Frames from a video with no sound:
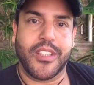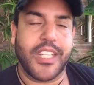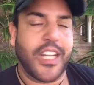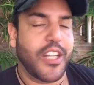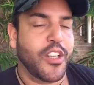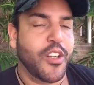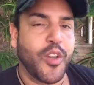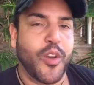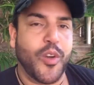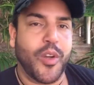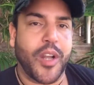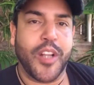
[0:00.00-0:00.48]
And
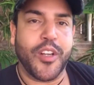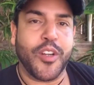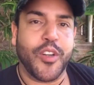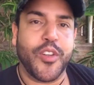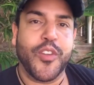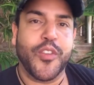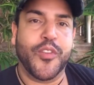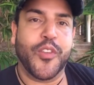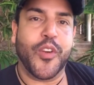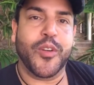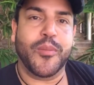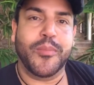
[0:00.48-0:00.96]
I know
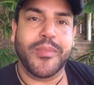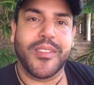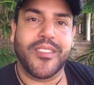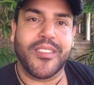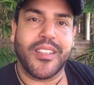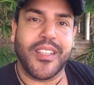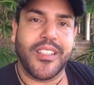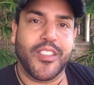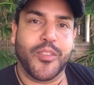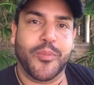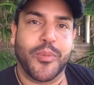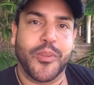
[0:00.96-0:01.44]
you've heard me
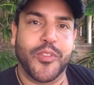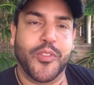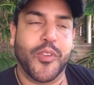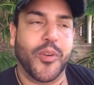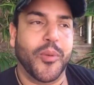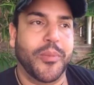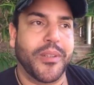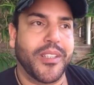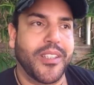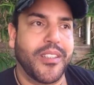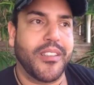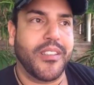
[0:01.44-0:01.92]
say this
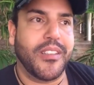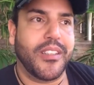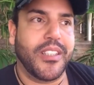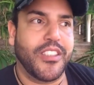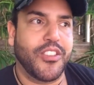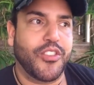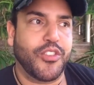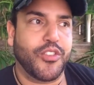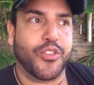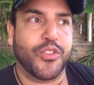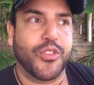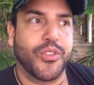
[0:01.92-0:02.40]
before, but
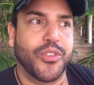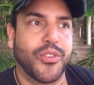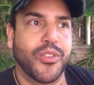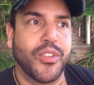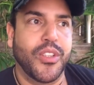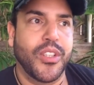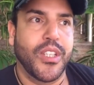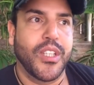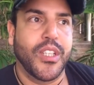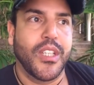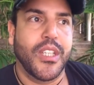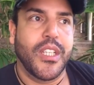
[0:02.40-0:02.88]
it's true.
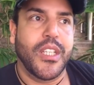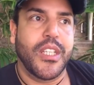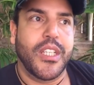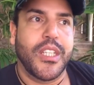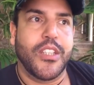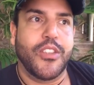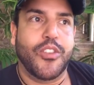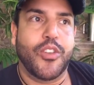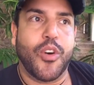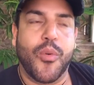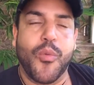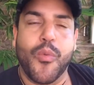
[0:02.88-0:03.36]

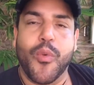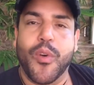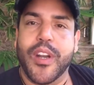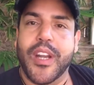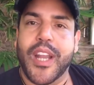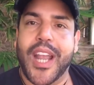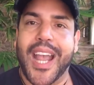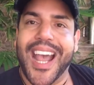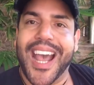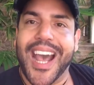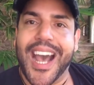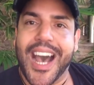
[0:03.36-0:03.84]
Don't
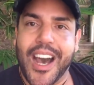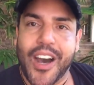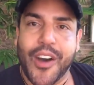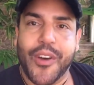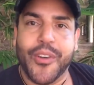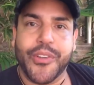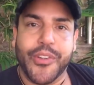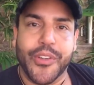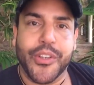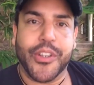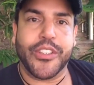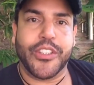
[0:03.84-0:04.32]
worry
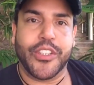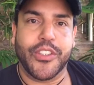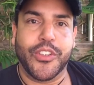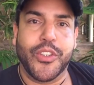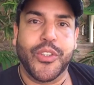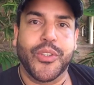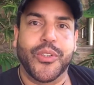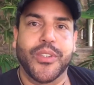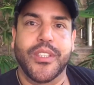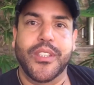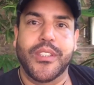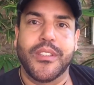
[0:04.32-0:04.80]
how you're gonna
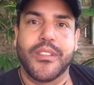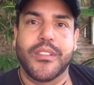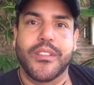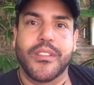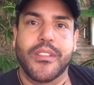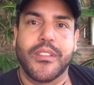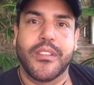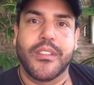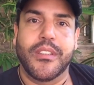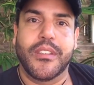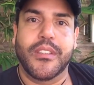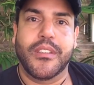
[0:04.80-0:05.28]
do it.
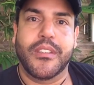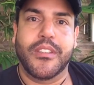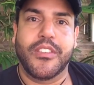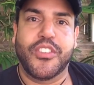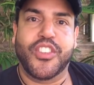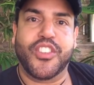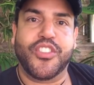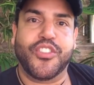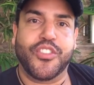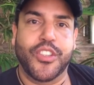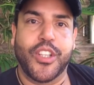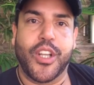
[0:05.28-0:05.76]

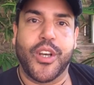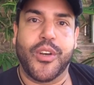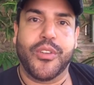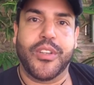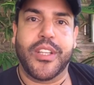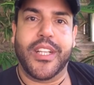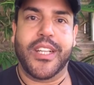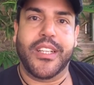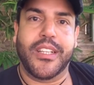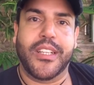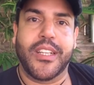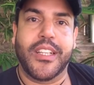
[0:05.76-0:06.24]
Just know
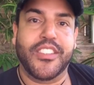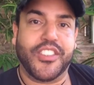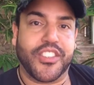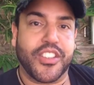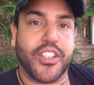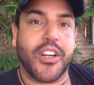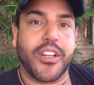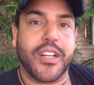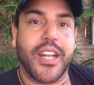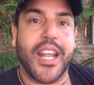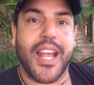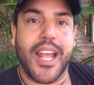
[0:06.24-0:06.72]
that it's
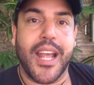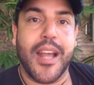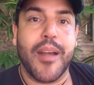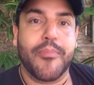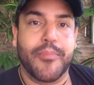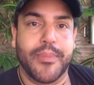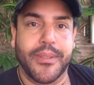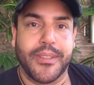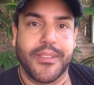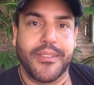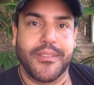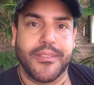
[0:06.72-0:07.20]
gonna
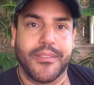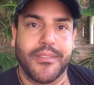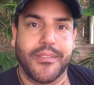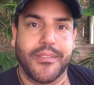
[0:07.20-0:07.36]
happen.